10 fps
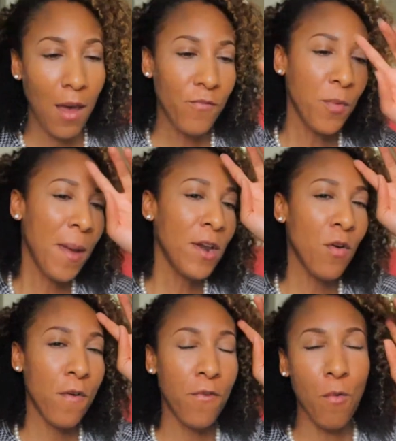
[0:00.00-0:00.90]
for better
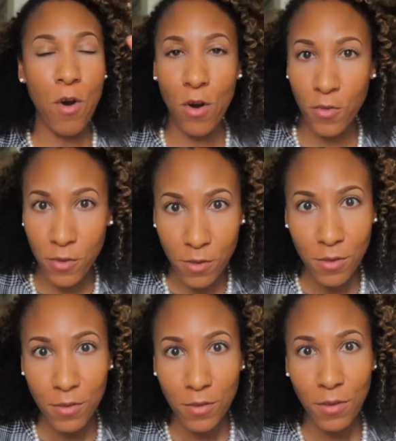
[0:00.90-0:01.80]
or for
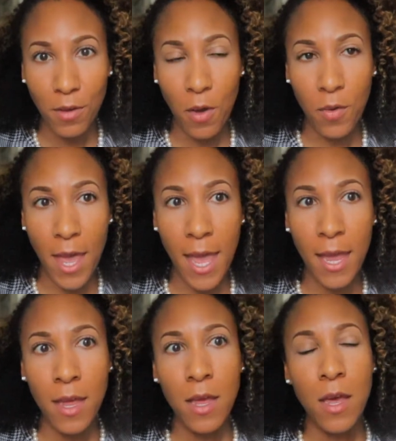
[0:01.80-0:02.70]
worse,
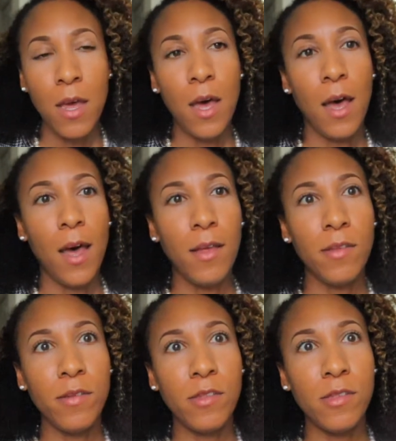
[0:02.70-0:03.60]
okay?
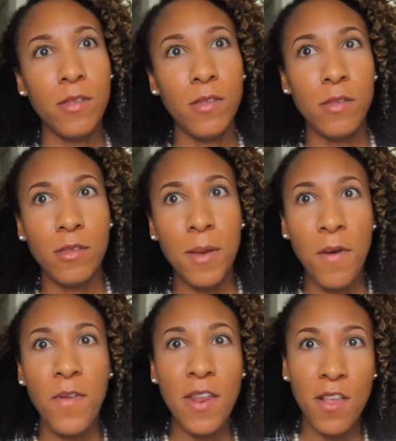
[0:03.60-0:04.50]
Some
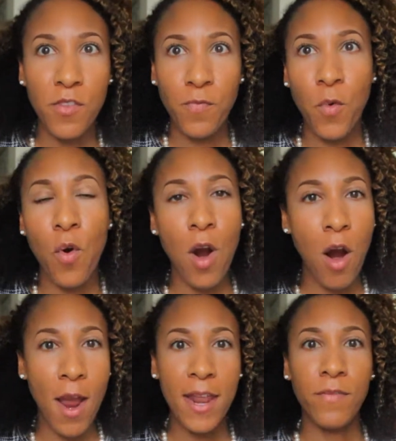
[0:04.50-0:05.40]
of it is for
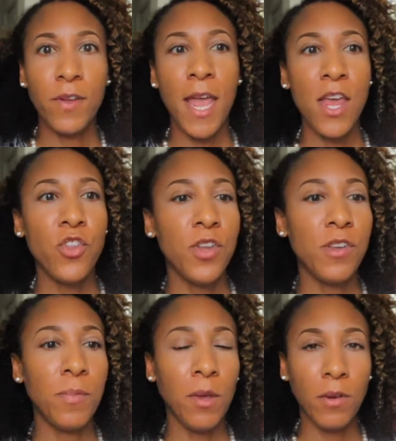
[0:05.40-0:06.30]
our edification,
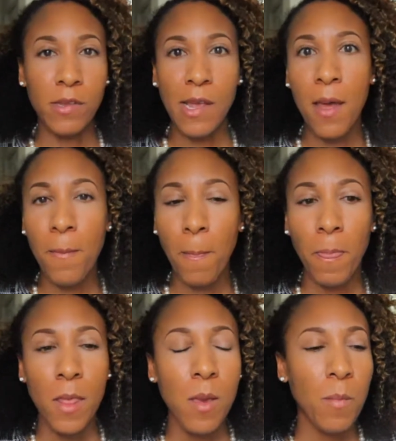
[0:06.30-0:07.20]
to build us up,
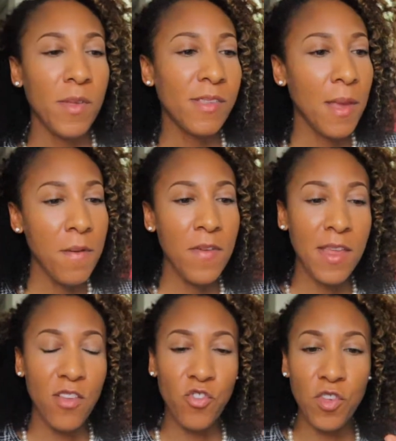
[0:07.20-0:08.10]
but some of
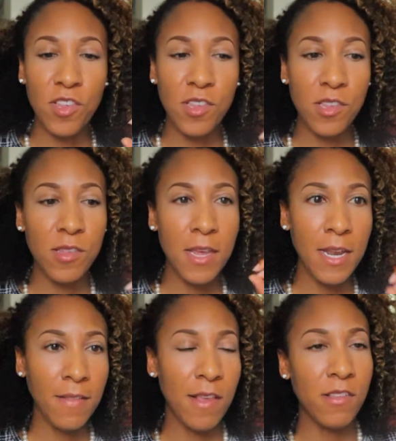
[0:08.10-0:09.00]
it is just
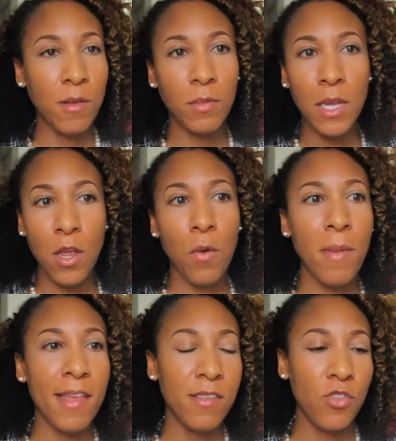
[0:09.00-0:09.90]
sending these subliminal
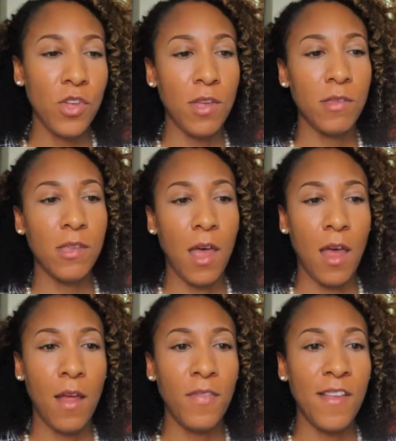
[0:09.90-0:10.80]
messages
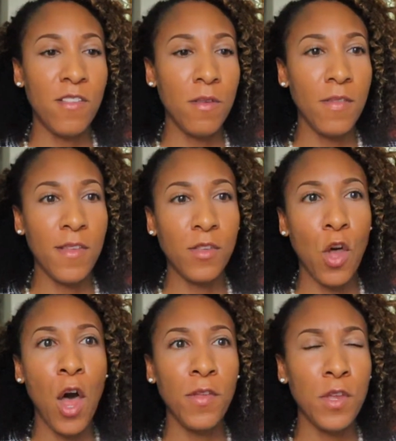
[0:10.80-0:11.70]
that's
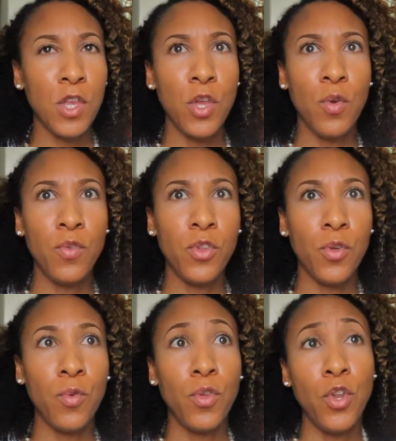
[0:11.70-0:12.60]
causing you
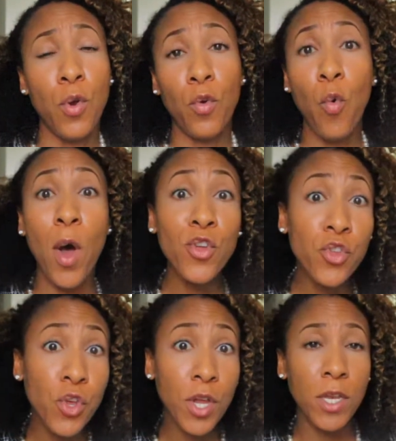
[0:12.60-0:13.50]
to,
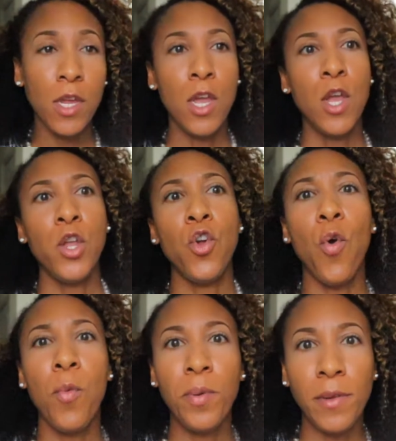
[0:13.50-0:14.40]
question your
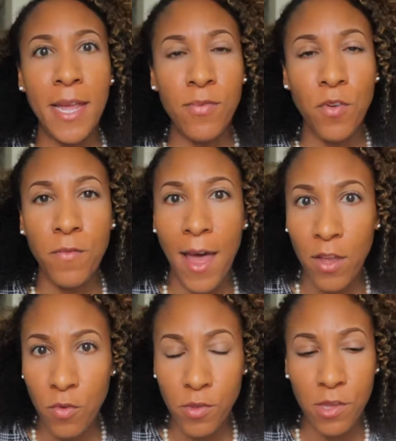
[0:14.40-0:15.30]
own beliefs or
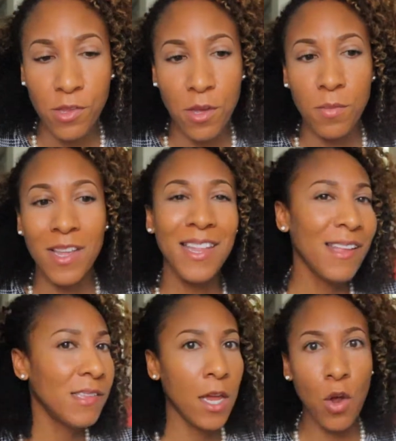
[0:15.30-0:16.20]
value systems, and
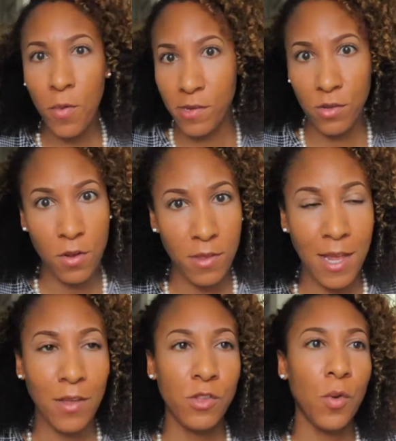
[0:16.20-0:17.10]
that's not always a good
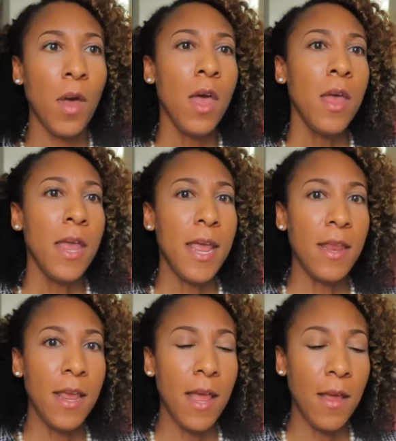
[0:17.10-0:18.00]
thing. So
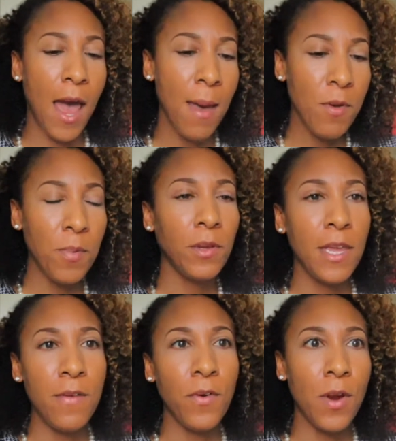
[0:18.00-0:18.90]
I'm a
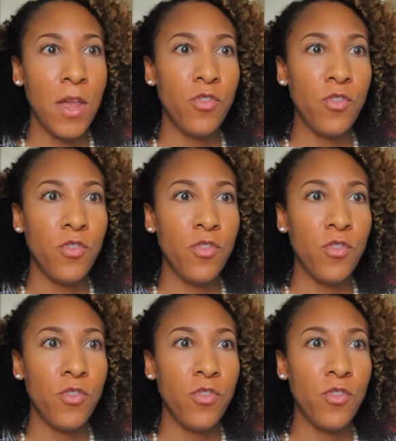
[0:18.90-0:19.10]
believer in